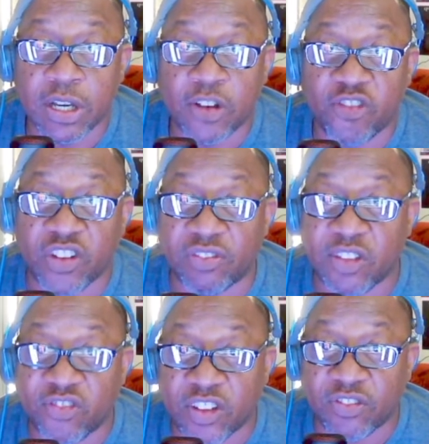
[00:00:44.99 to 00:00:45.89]

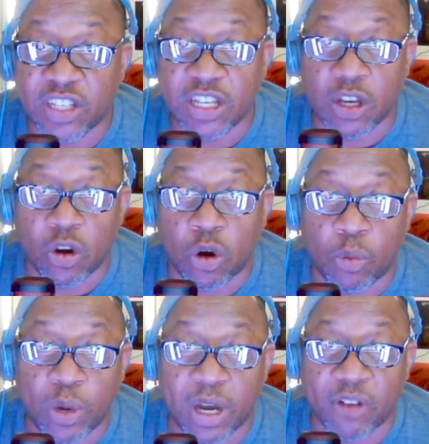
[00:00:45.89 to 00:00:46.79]
50-50,
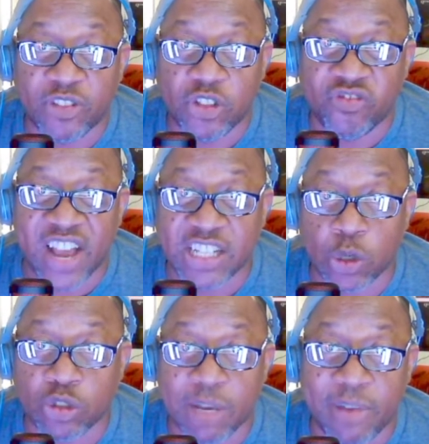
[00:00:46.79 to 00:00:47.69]
or Fat Joe
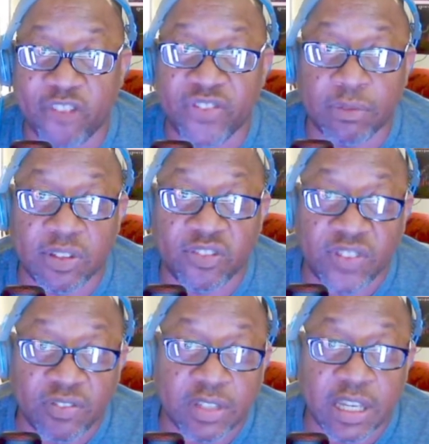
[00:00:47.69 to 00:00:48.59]
talking about
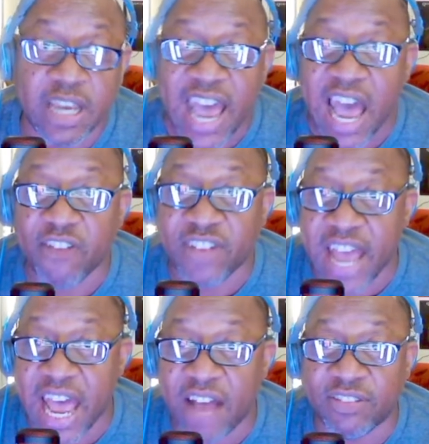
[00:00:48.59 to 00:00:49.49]
50-50, half and
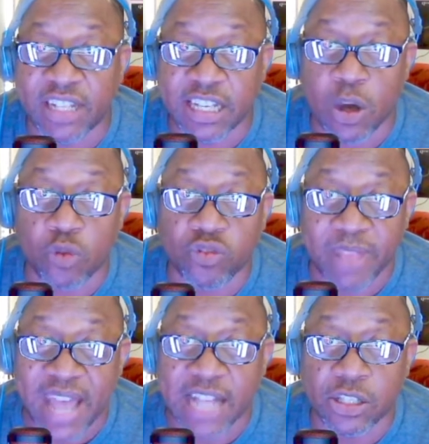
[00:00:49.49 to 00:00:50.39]
half. Then he goes from
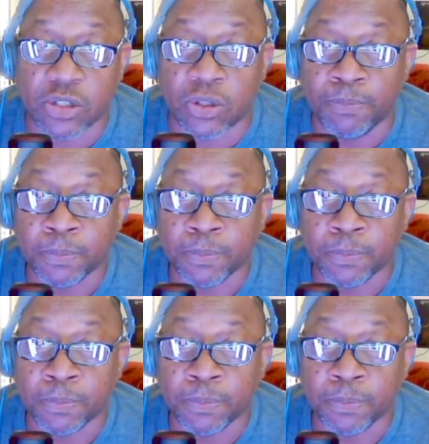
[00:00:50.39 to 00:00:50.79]
that to